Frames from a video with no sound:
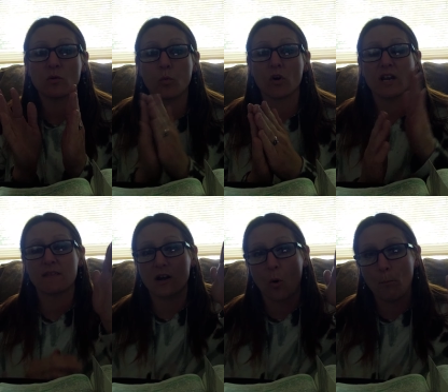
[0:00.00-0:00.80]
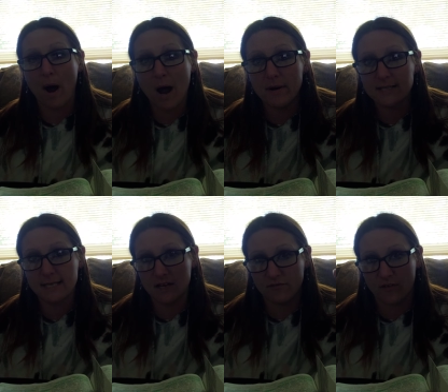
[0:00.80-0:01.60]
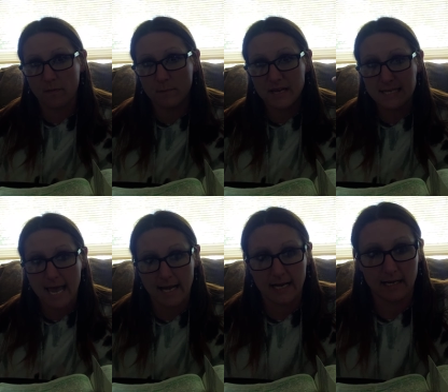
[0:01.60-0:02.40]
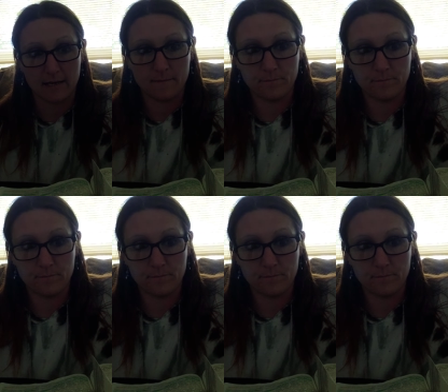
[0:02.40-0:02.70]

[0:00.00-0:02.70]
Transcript: the working that Obama did from the beginning